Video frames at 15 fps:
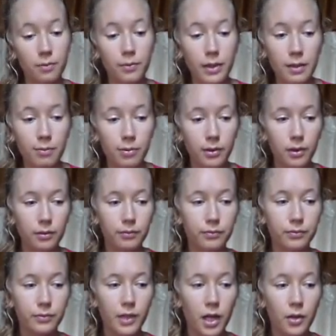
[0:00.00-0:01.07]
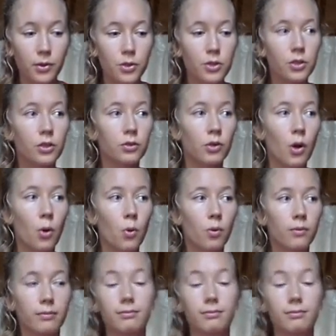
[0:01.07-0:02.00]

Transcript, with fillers: people. How do you grow?